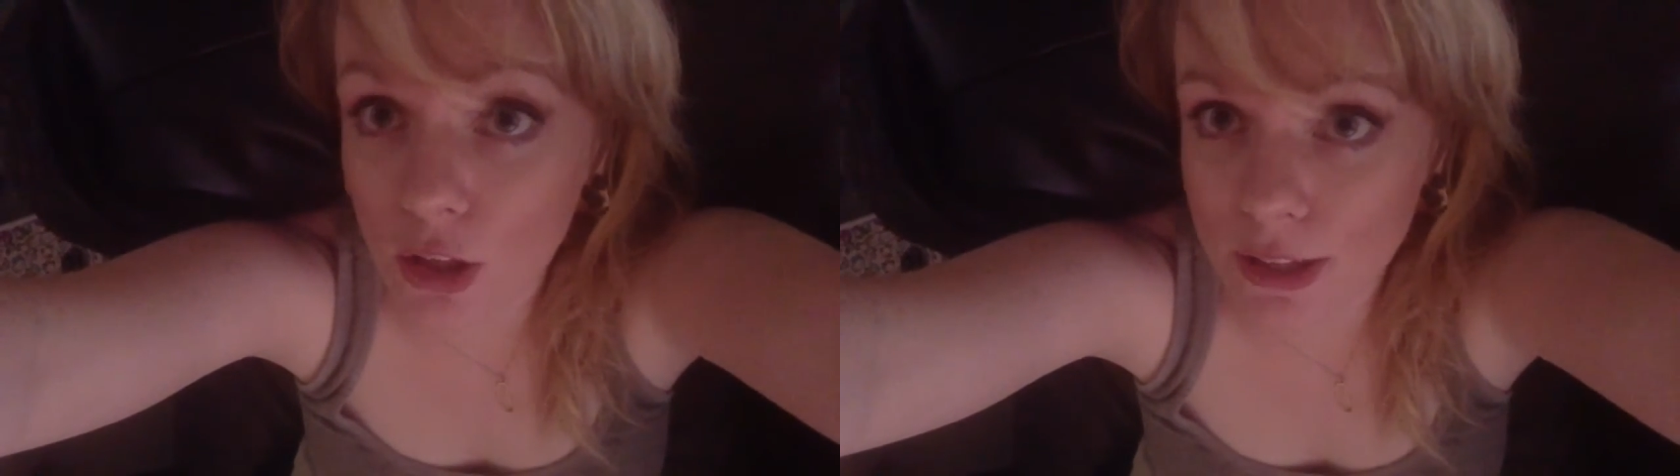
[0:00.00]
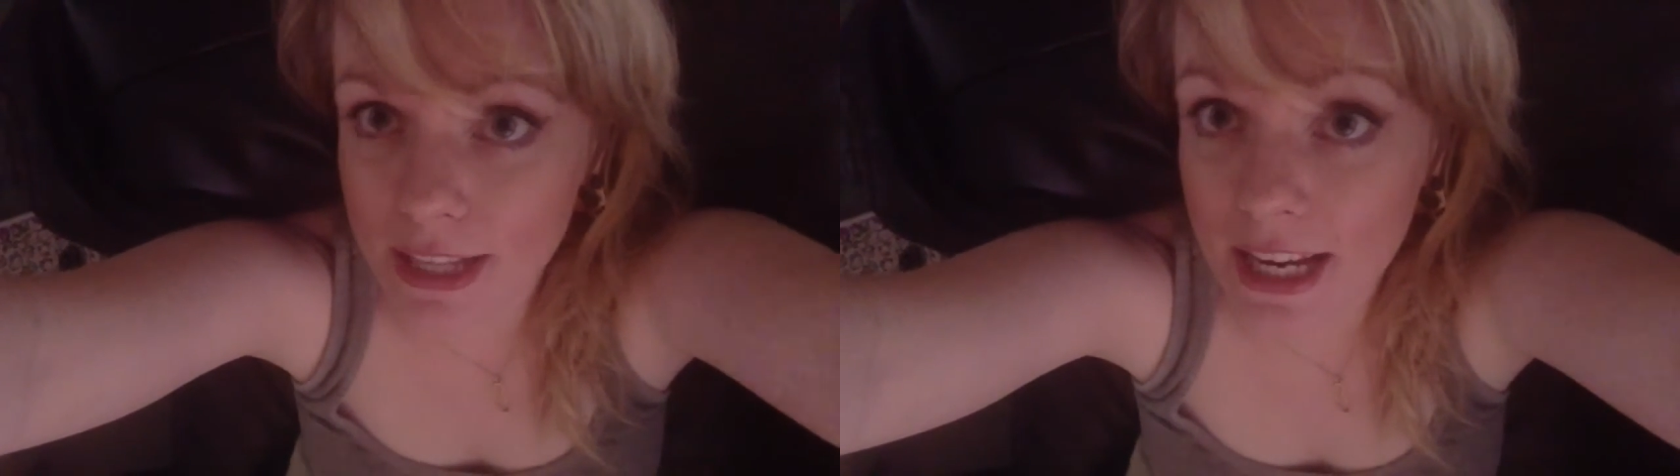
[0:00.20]

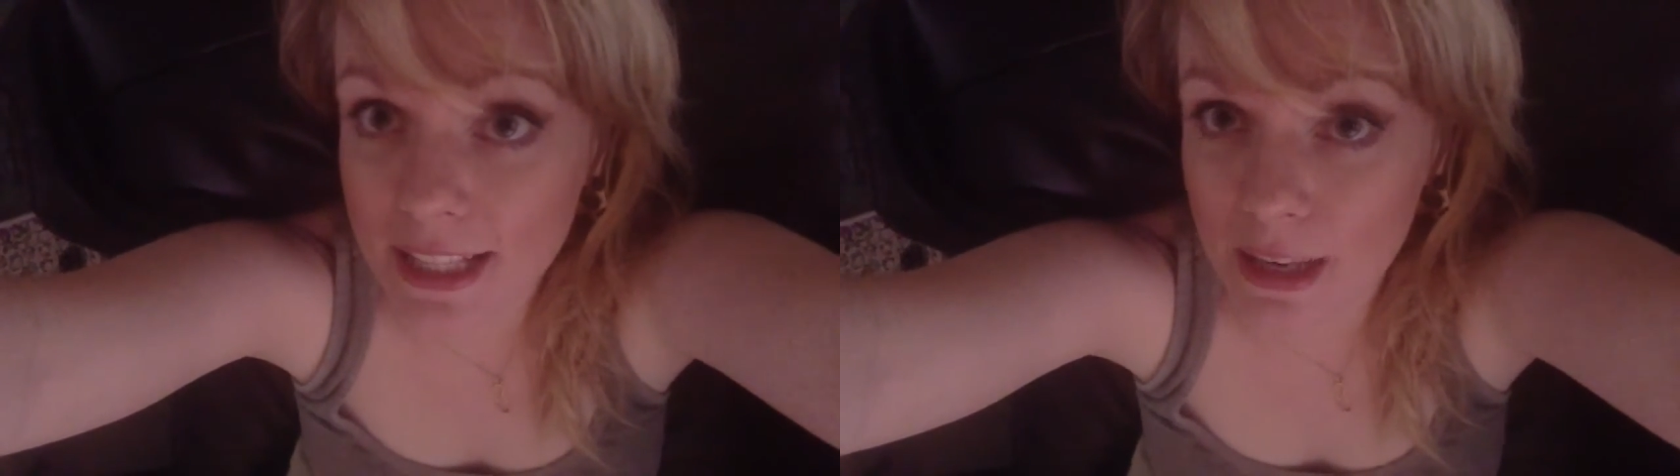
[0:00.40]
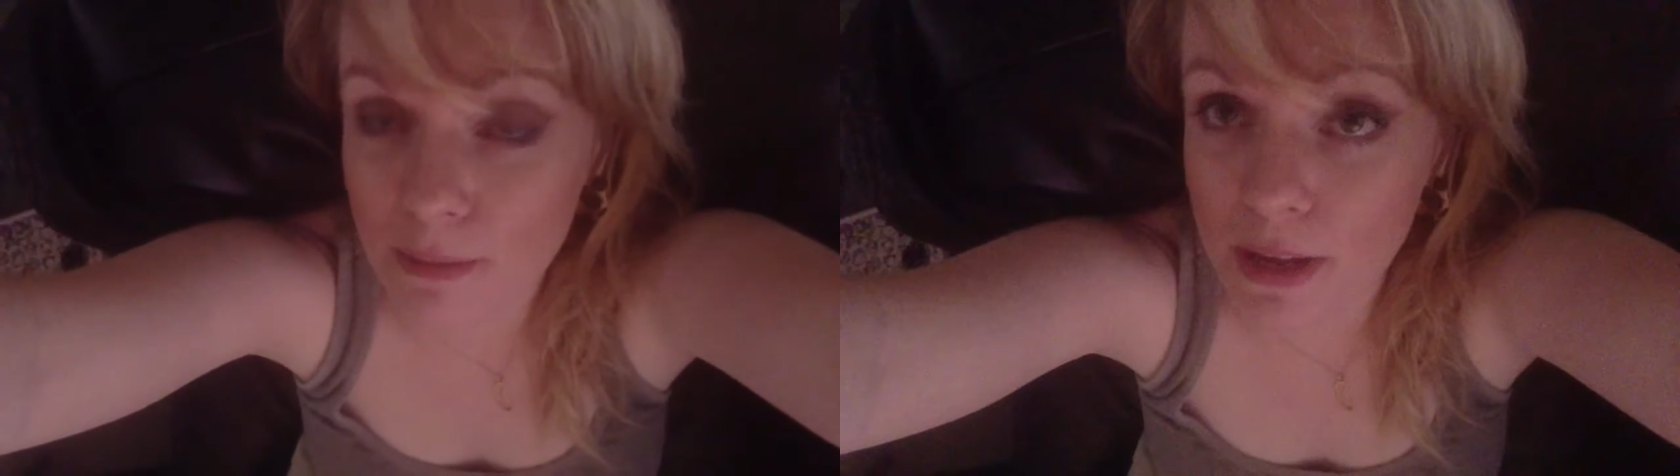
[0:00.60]
or
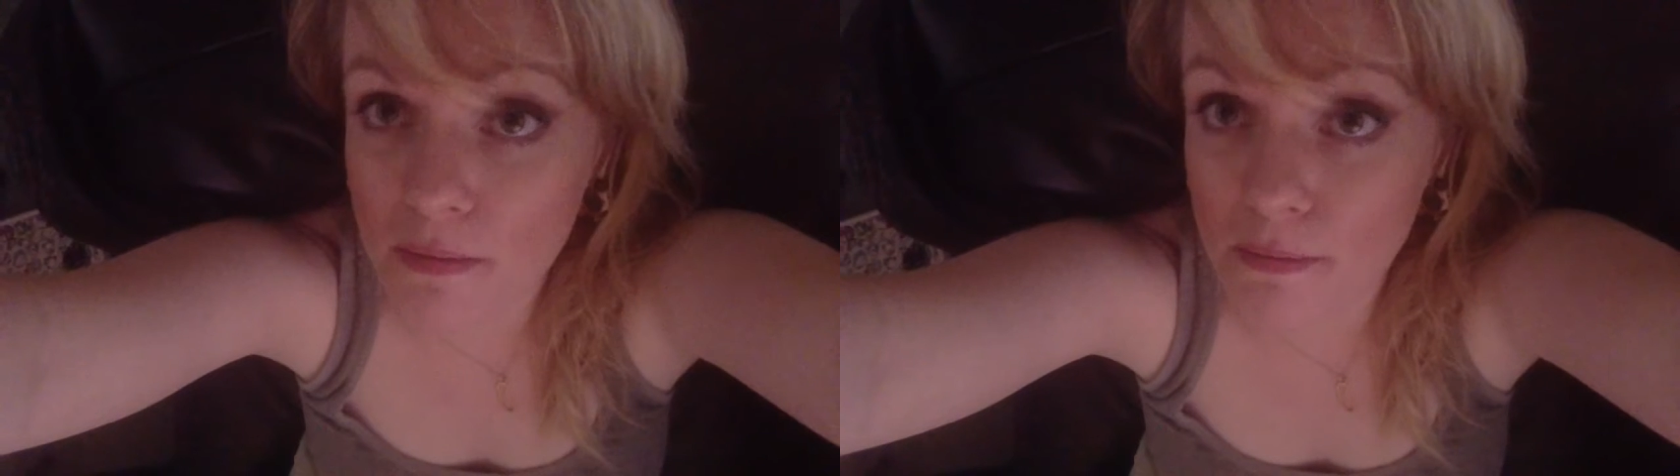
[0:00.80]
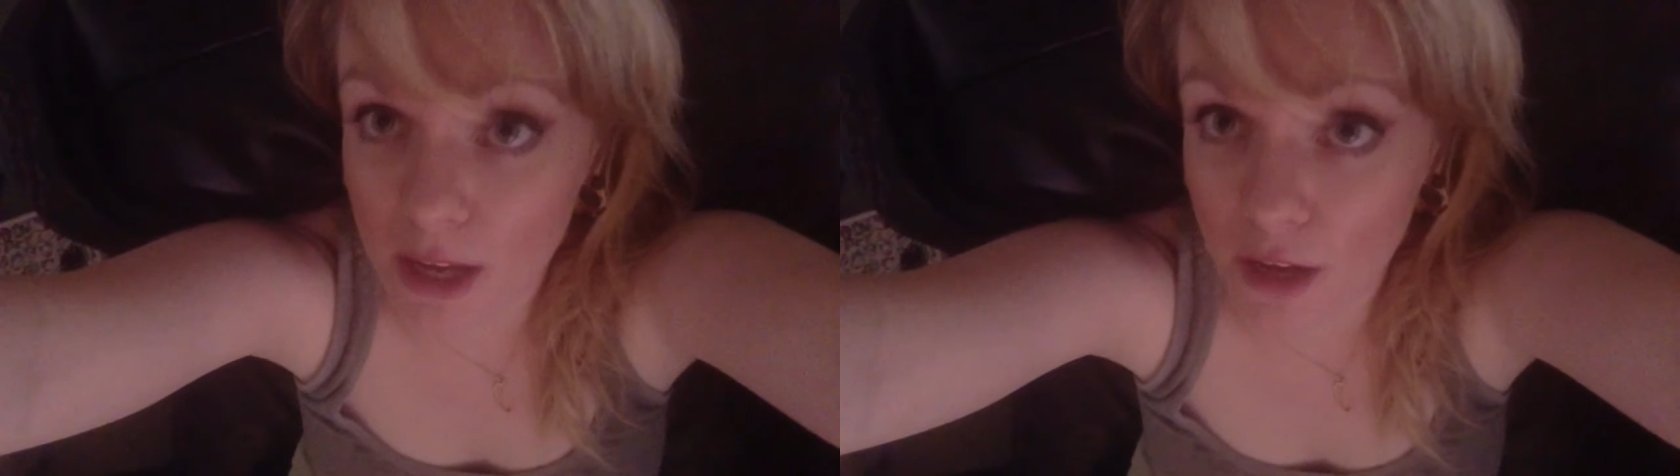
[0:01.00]
taste can be a
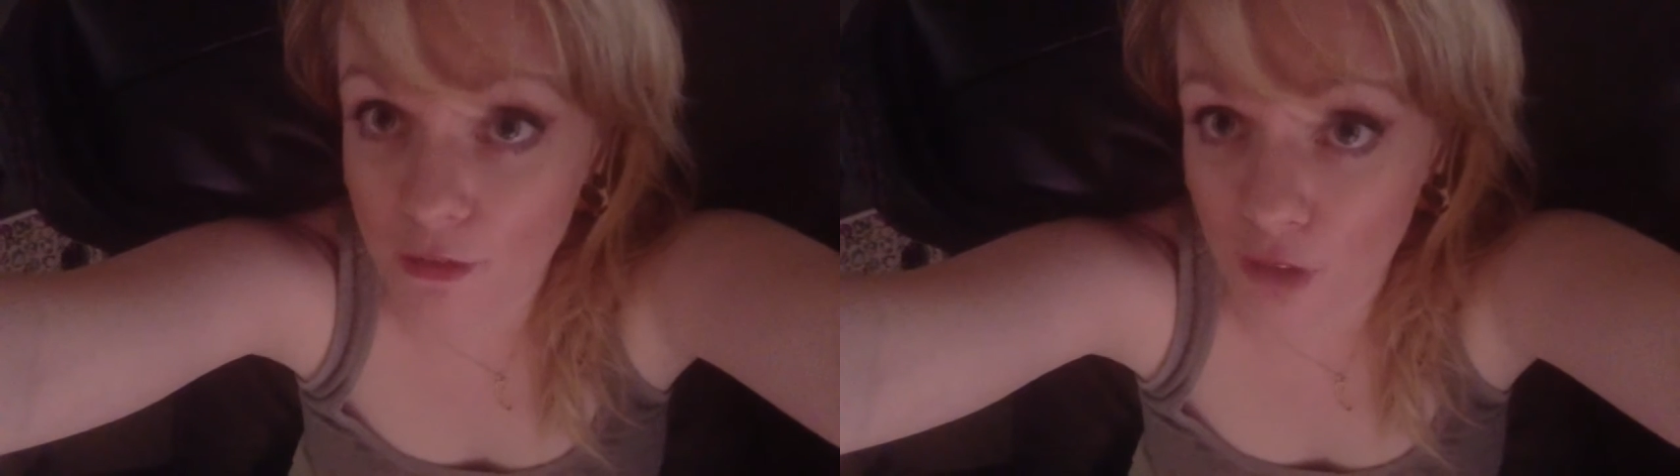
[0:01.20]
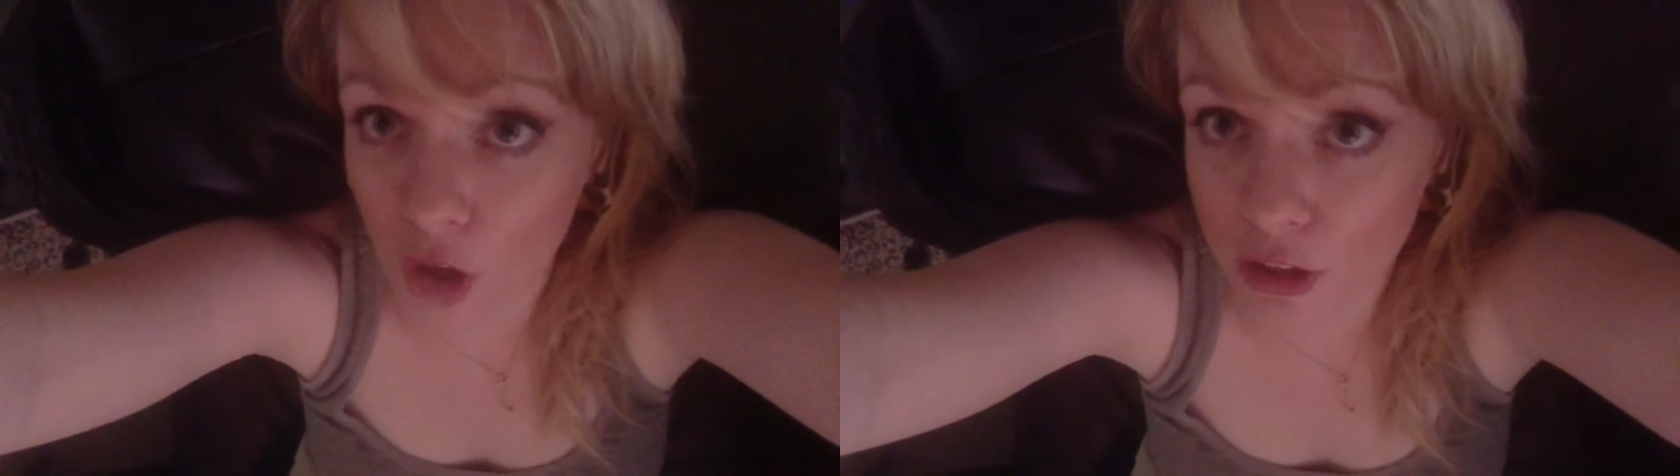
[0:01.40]
big
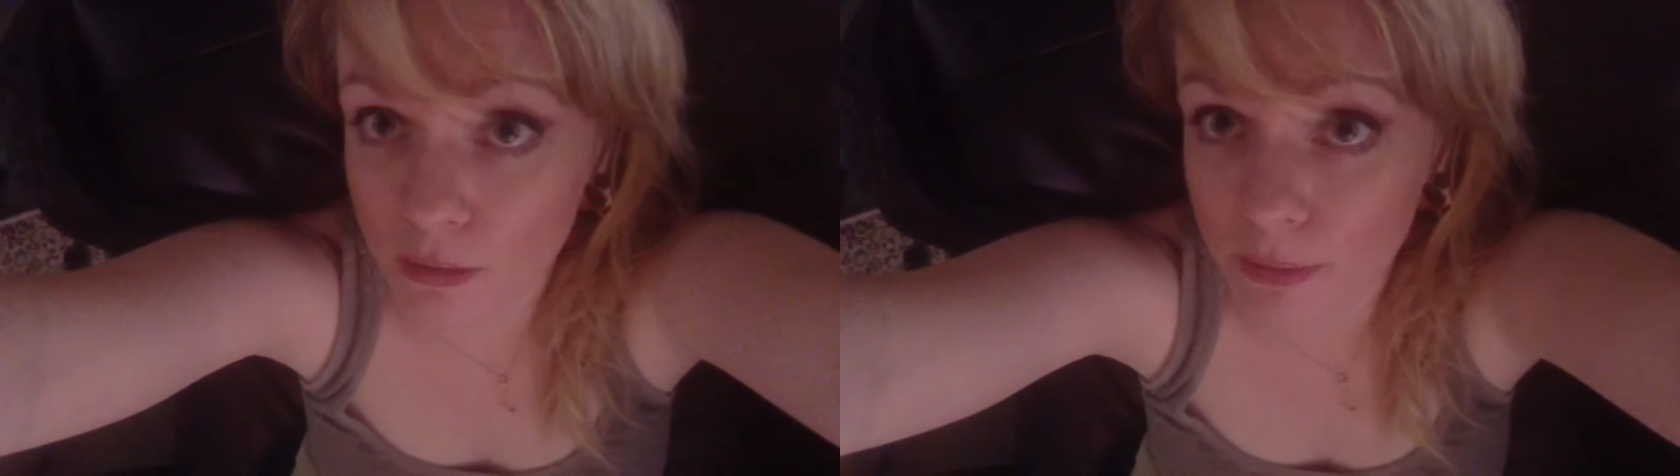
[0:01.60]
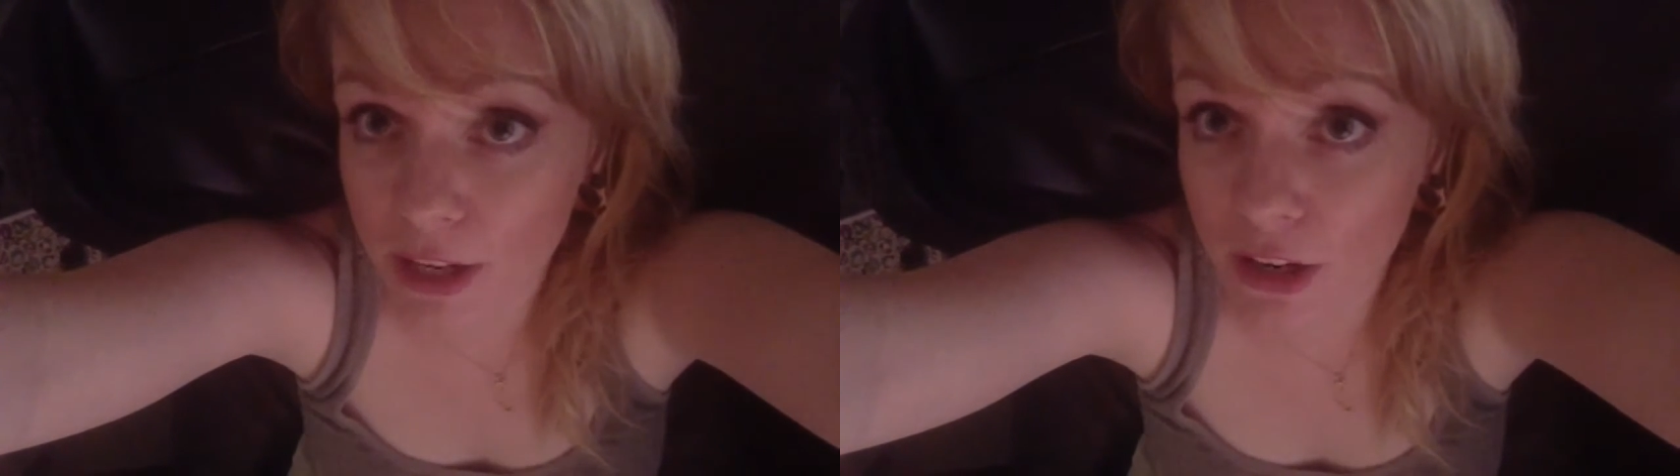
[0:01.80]
fault
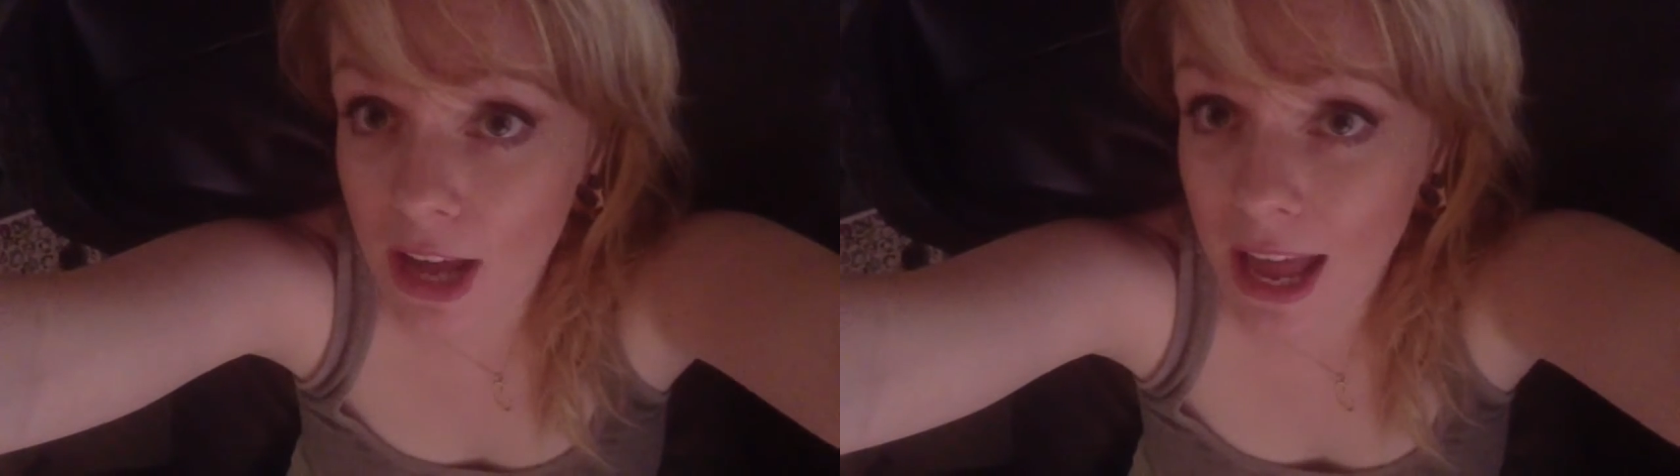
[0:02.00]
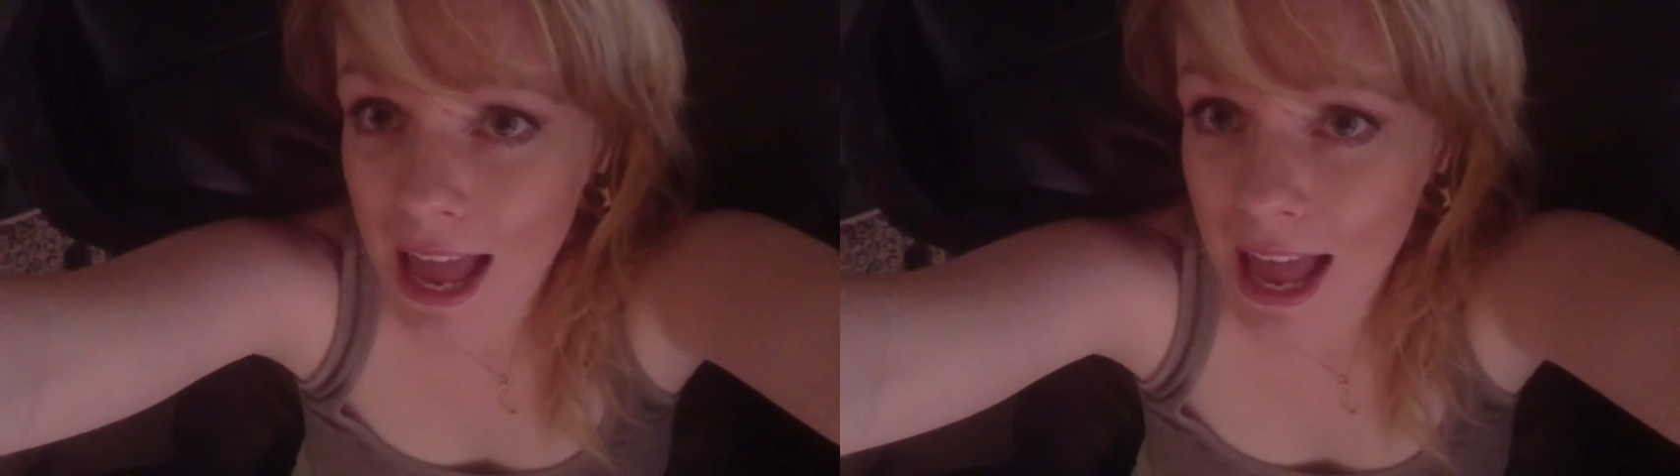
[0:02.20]
in beer,